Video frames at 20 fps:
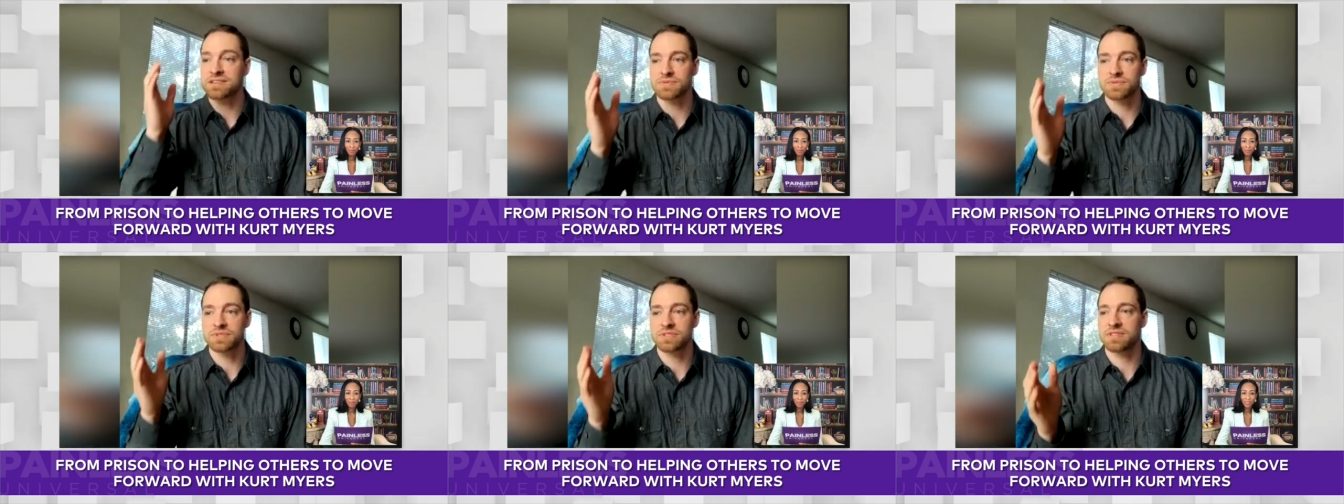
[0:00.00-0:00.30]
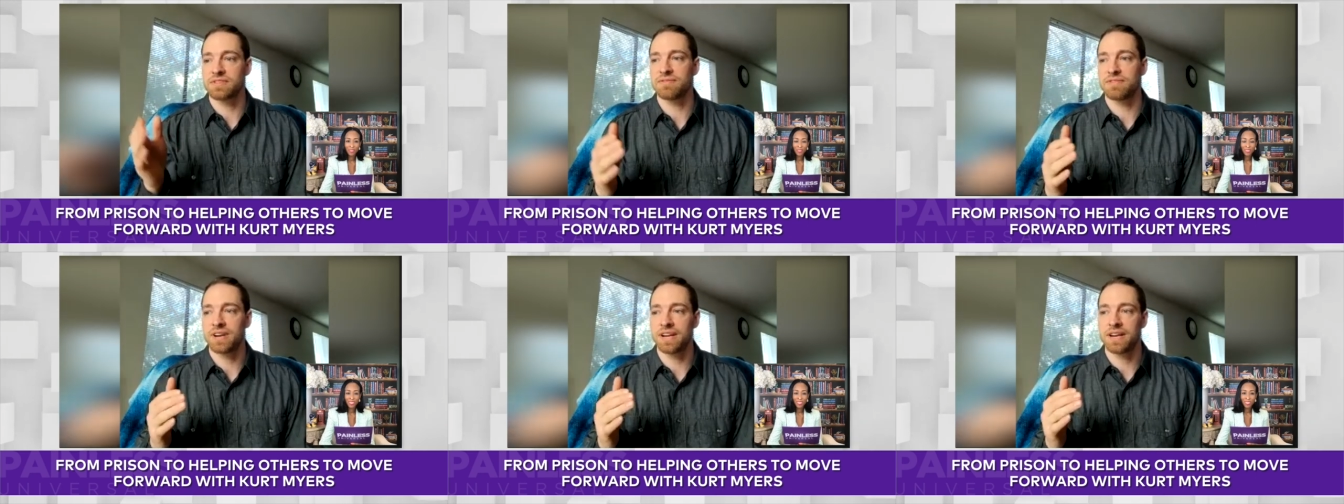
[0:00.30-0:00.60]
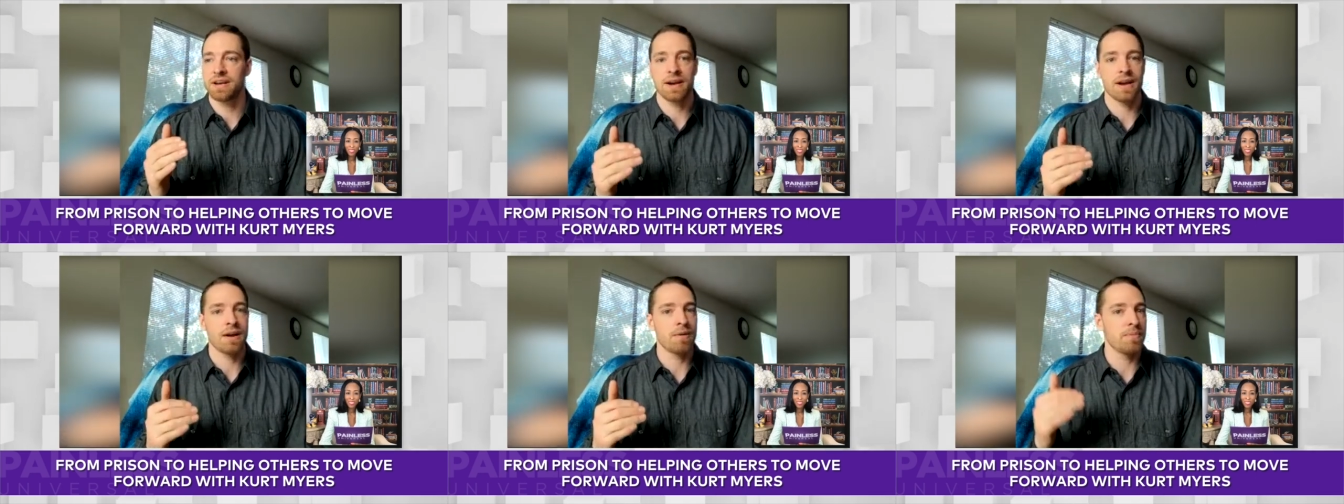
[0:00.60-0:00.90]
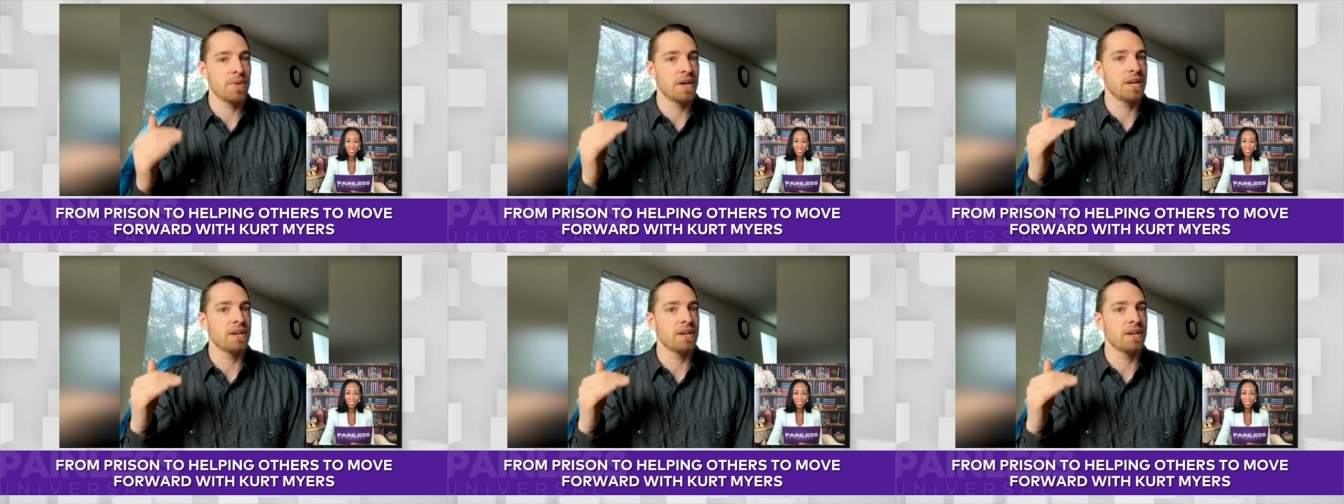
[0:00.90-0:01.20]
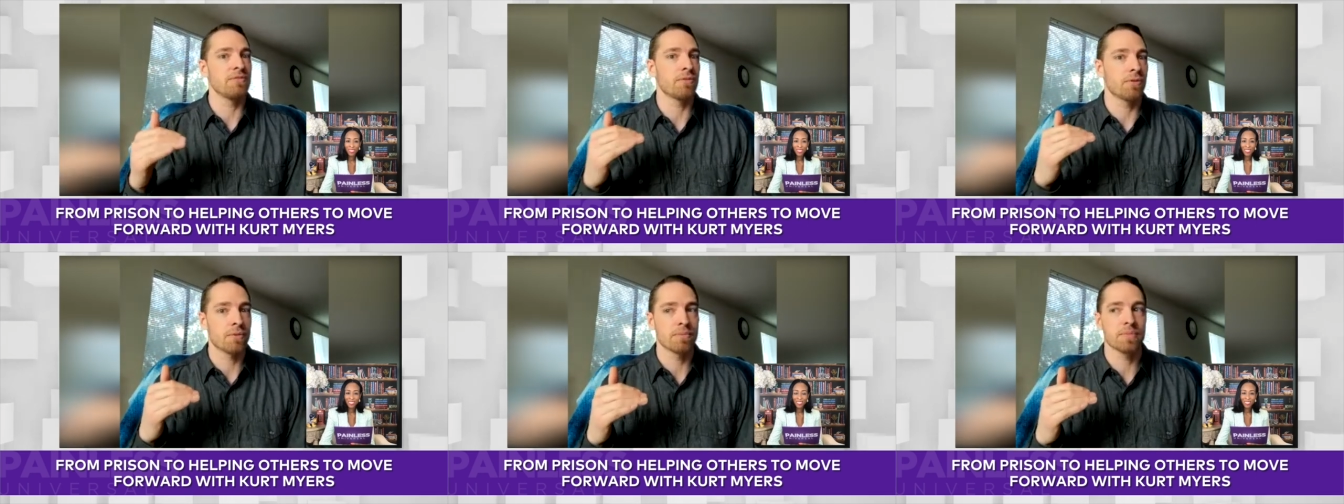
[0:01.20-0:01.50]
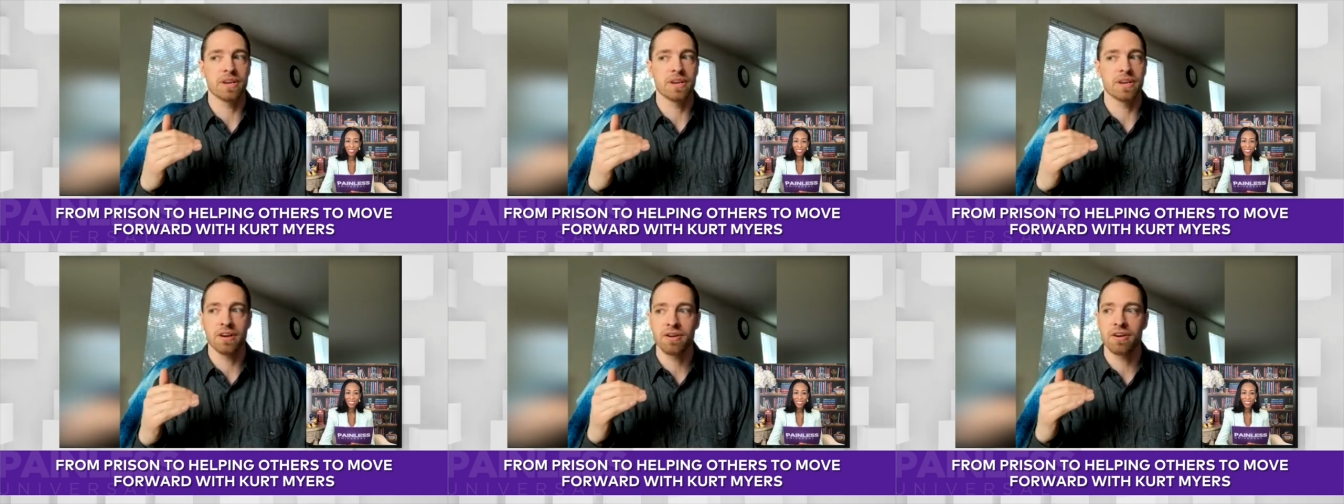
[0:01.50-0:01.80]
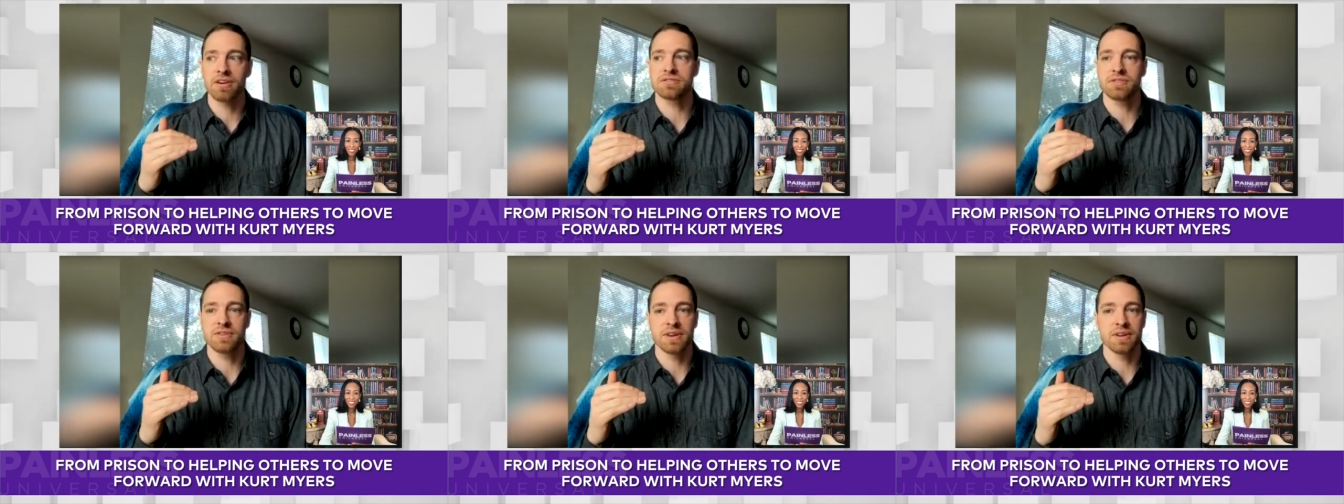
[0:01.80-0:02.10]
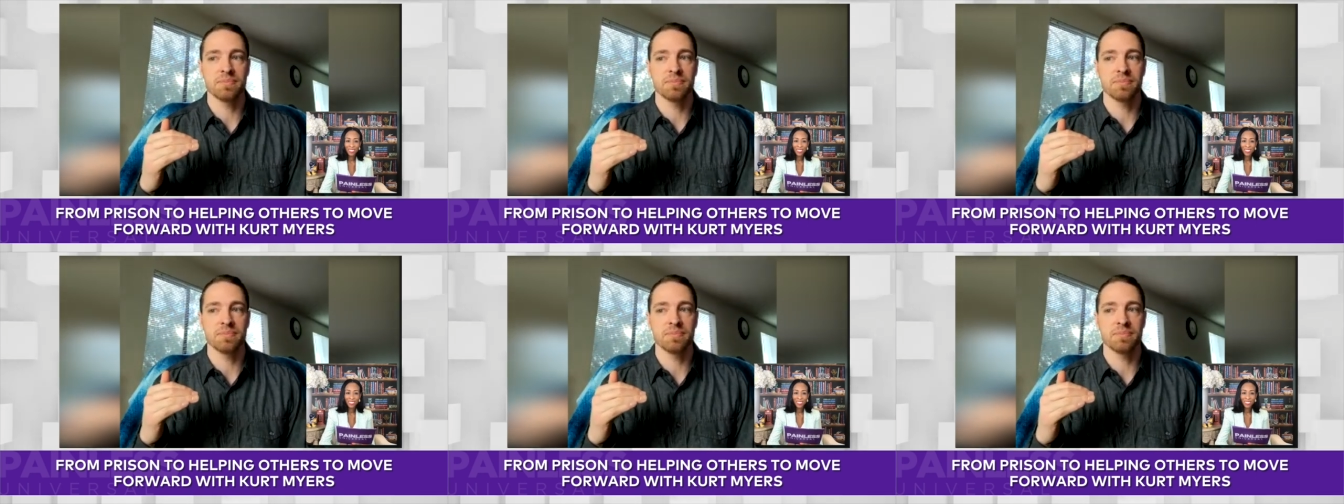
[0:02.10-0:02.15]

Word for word: is to find out how many formerly incarcerated